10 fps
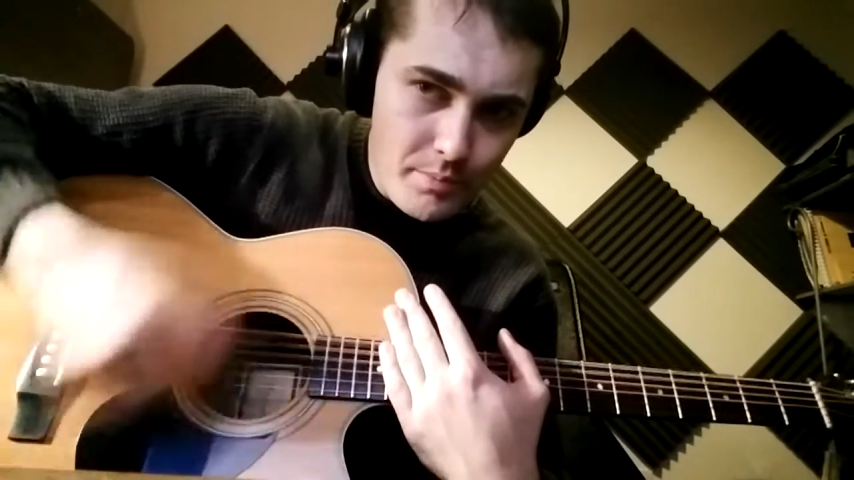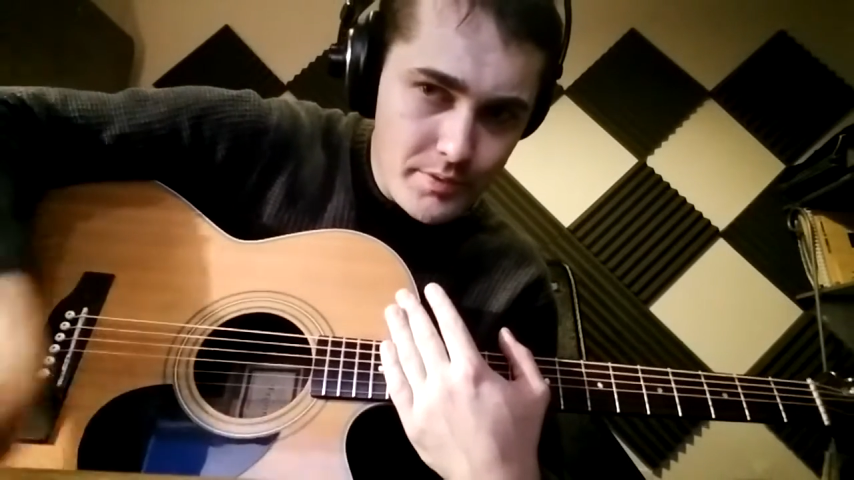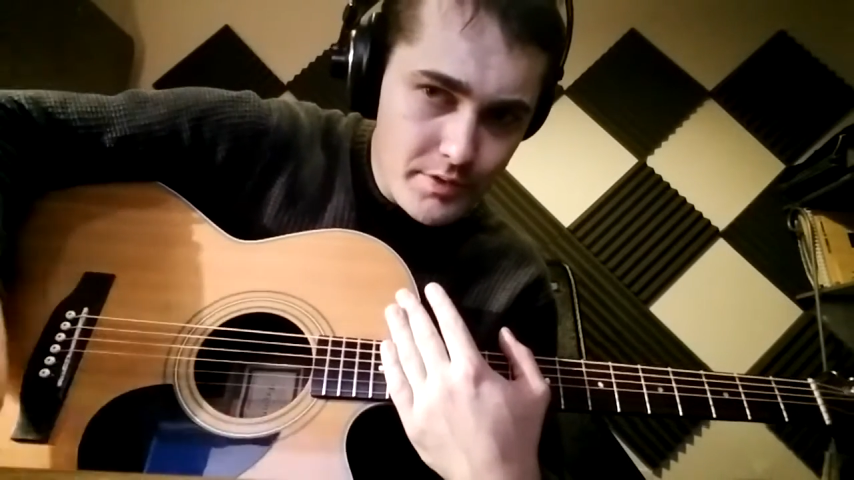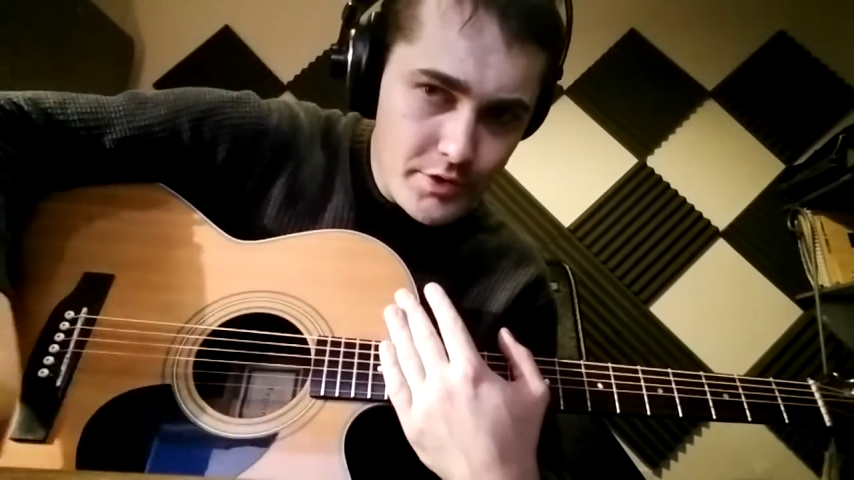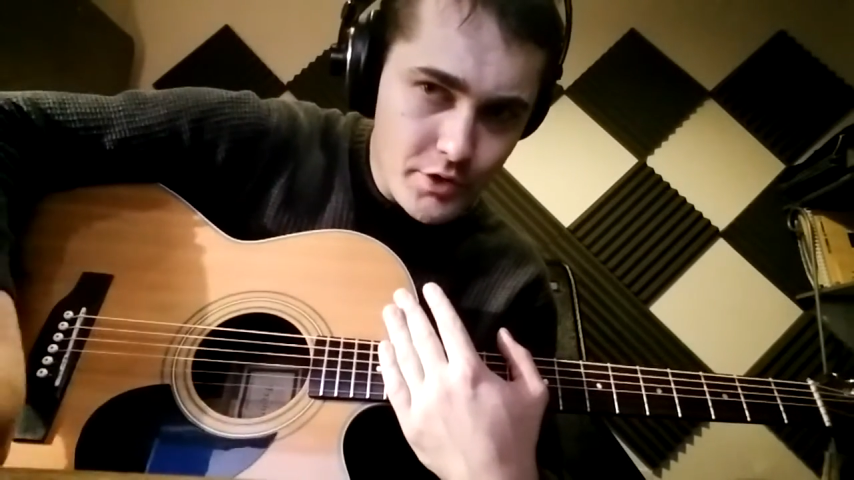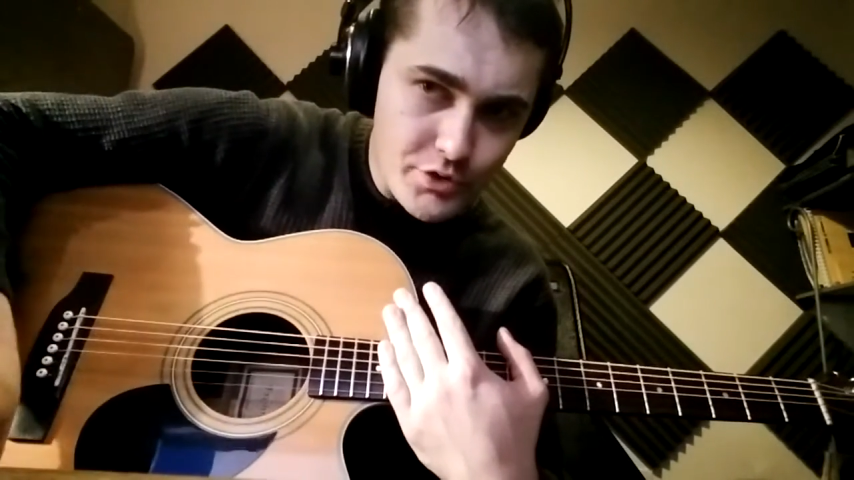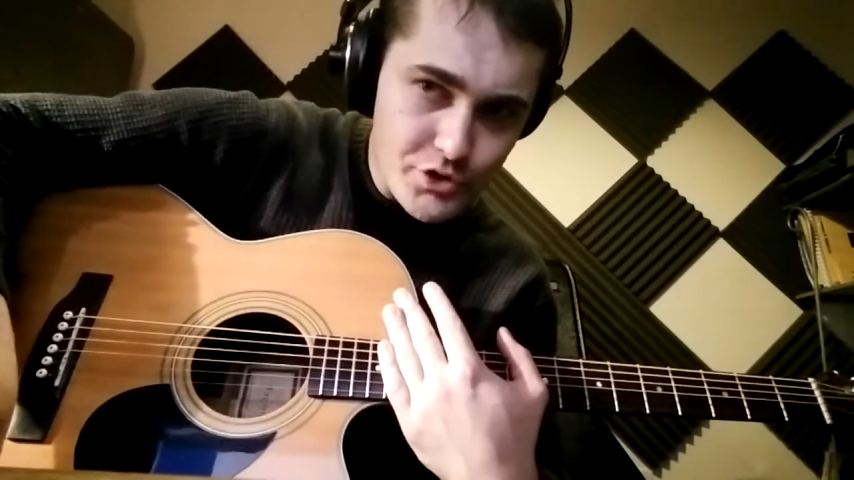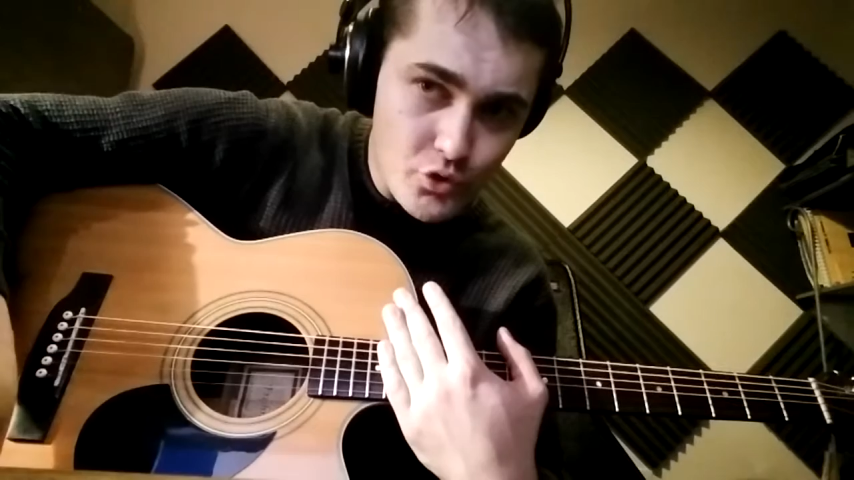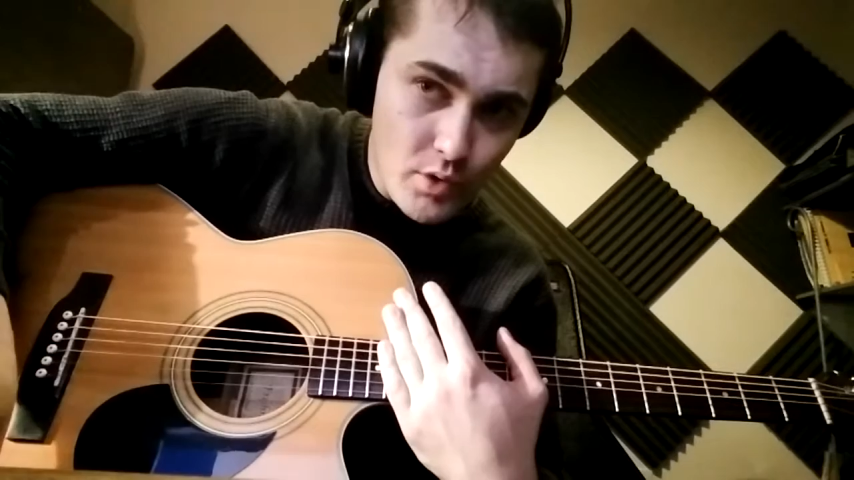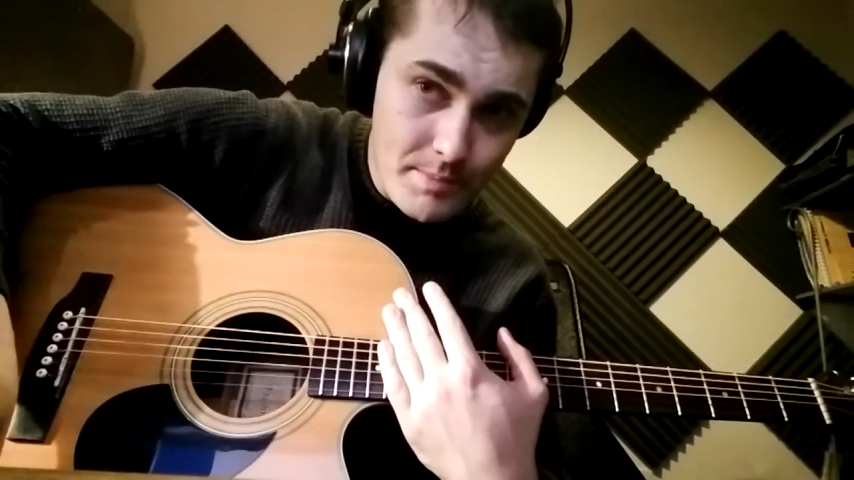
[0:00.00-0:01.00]
you go
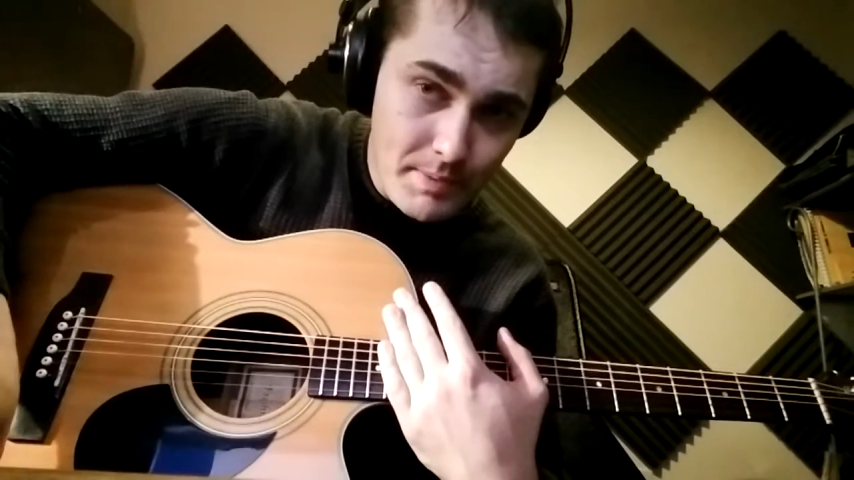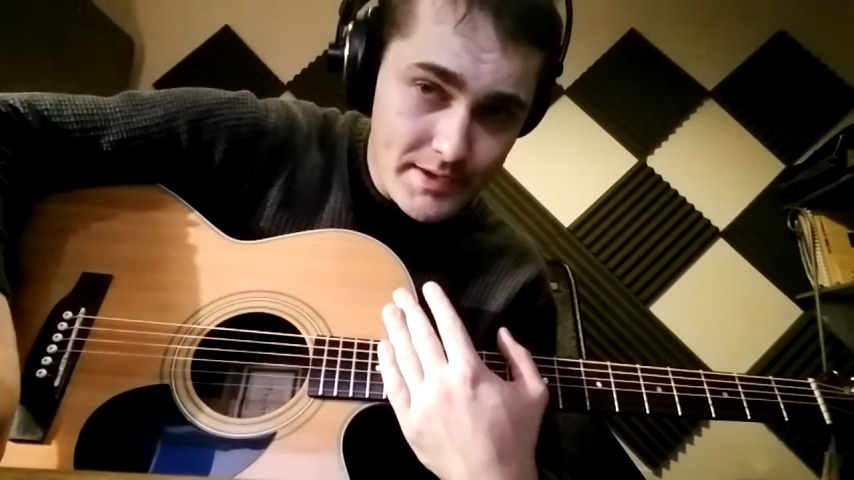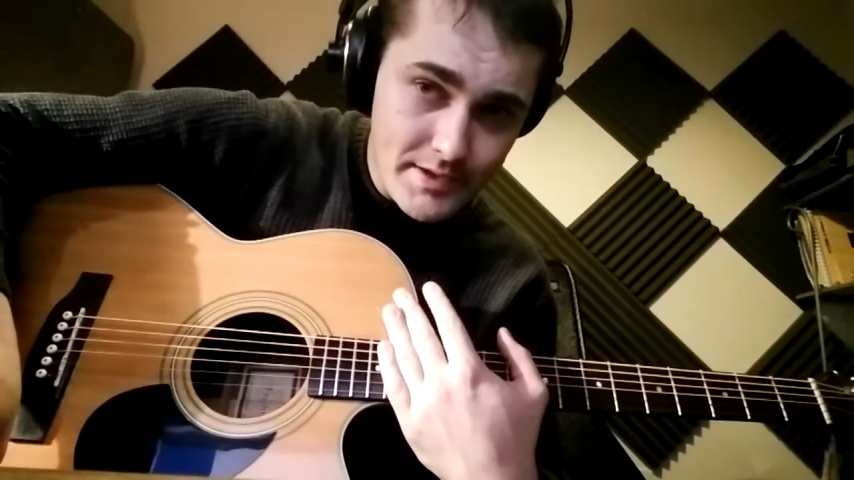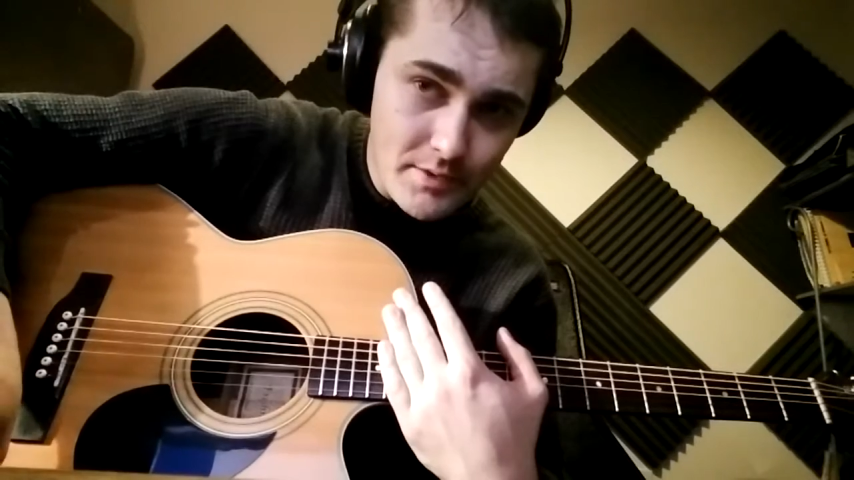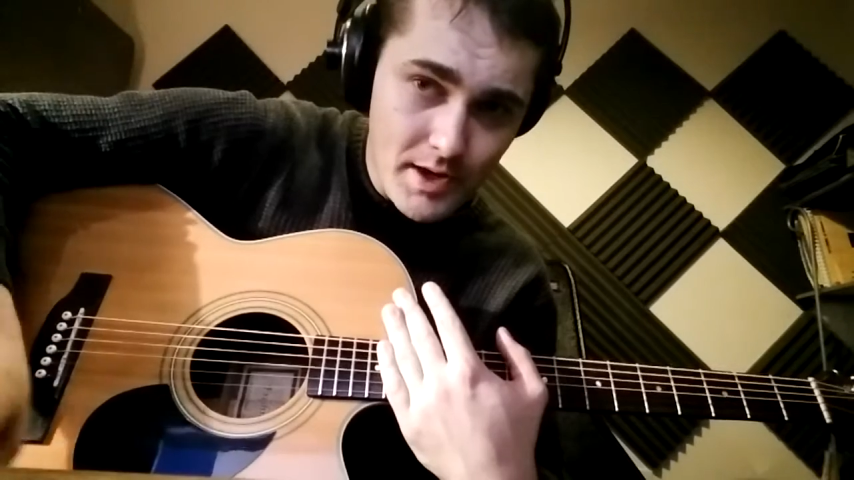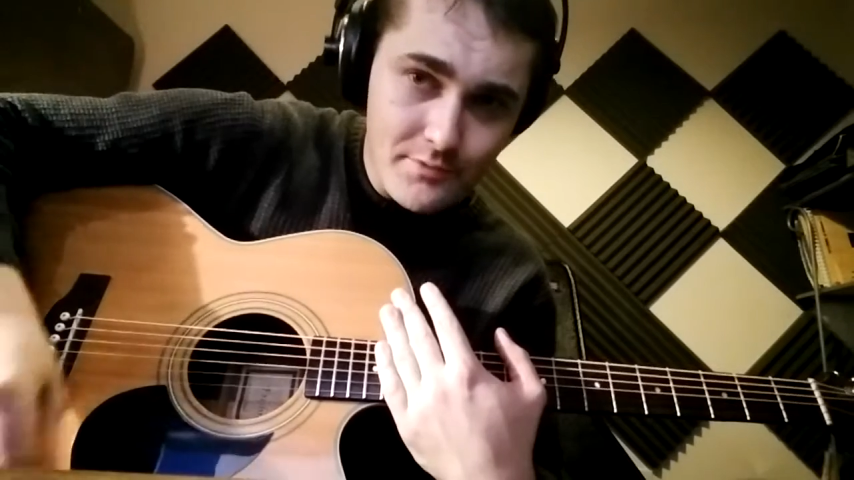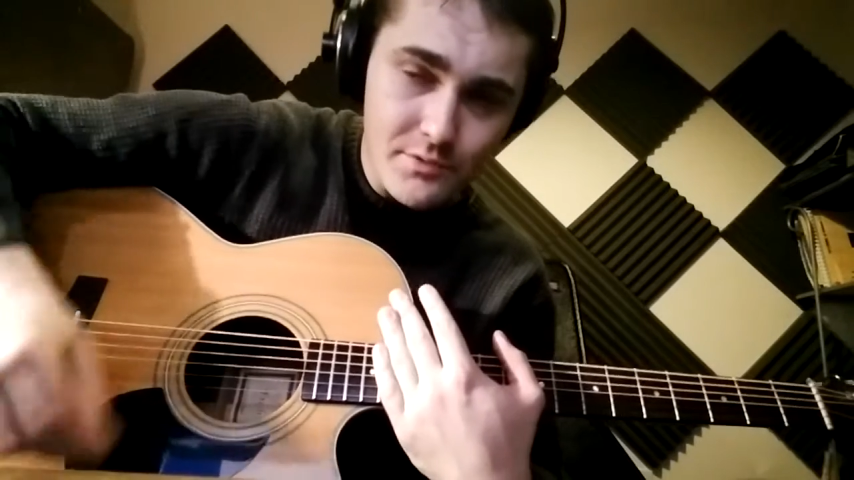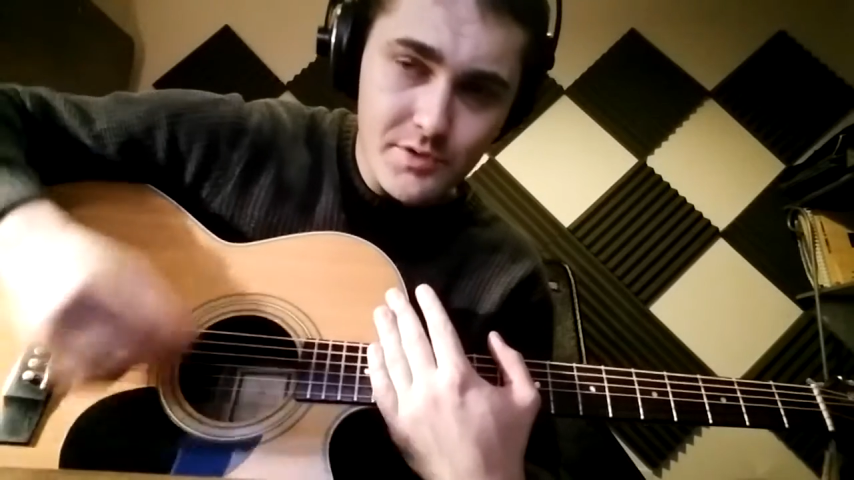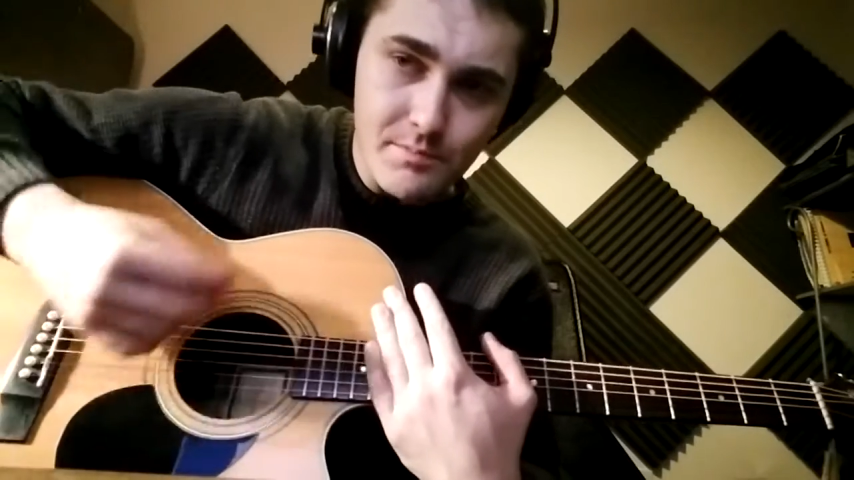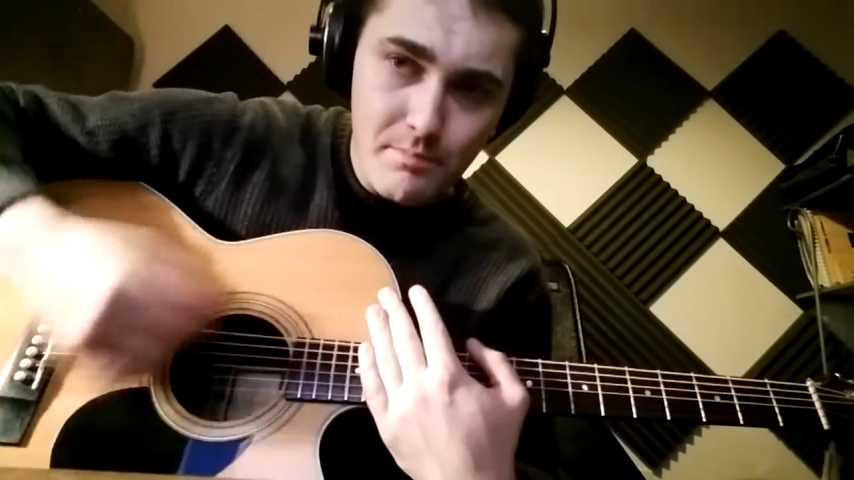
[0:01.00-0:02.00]
straight back down
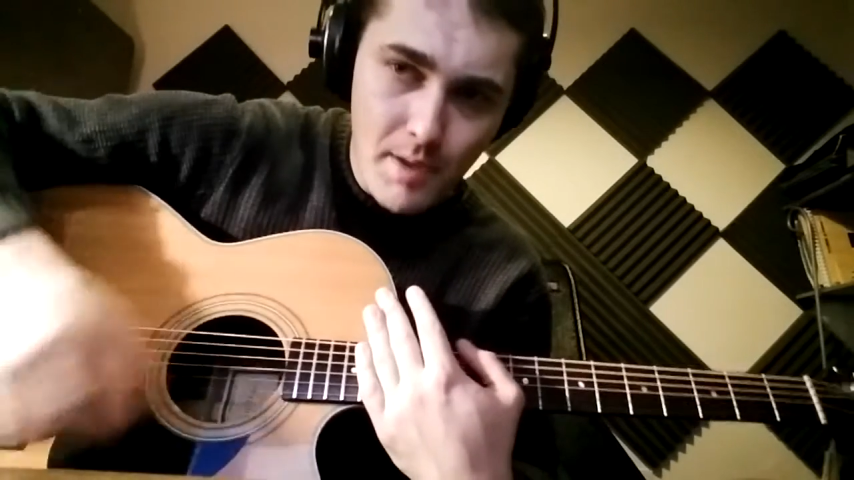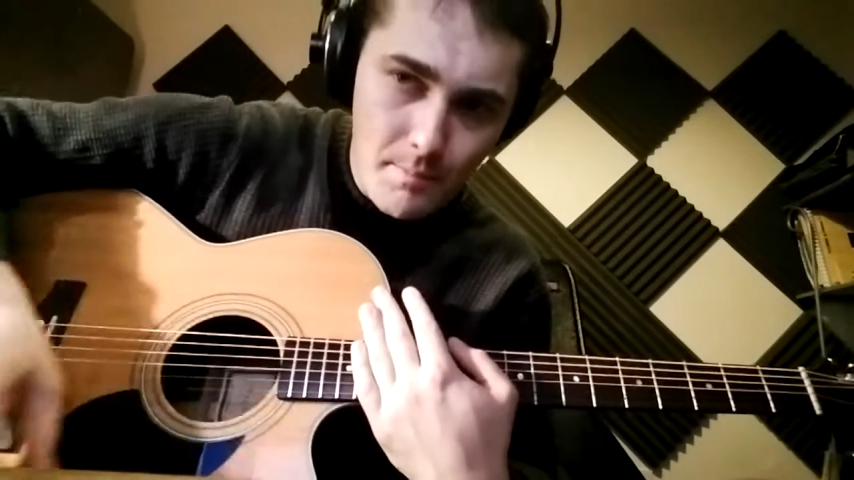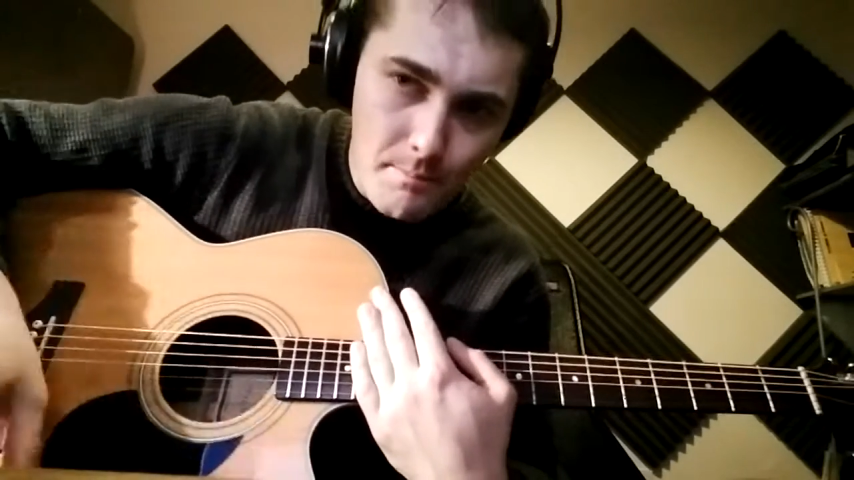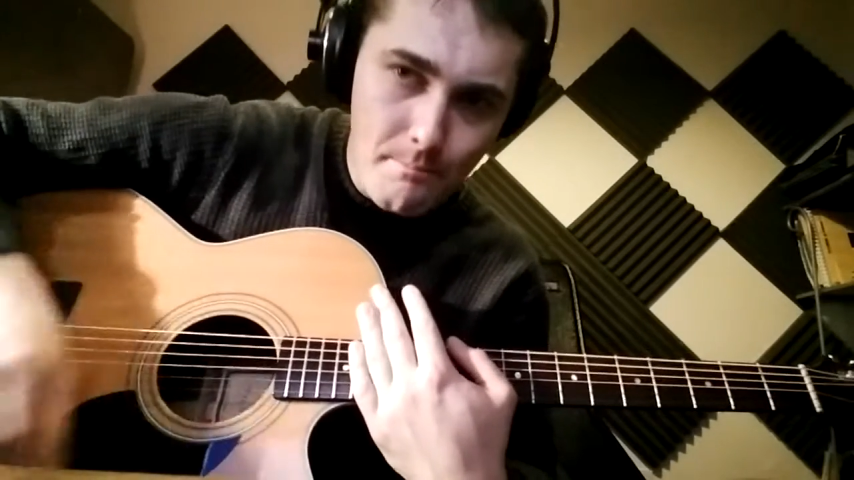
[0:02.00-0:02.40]
afterwards. Like